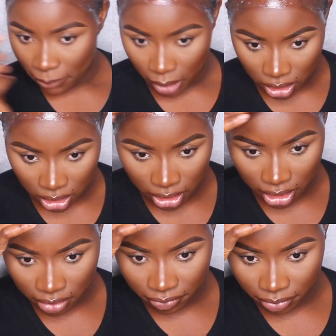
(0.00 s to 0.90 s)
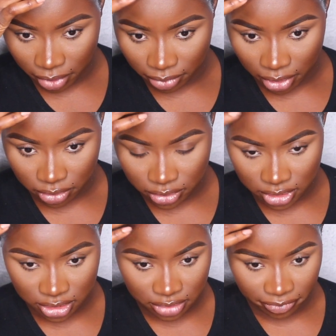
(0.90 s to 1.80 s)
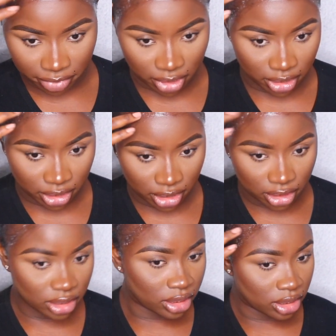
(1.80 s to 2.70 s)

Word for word: but everywhere else is fine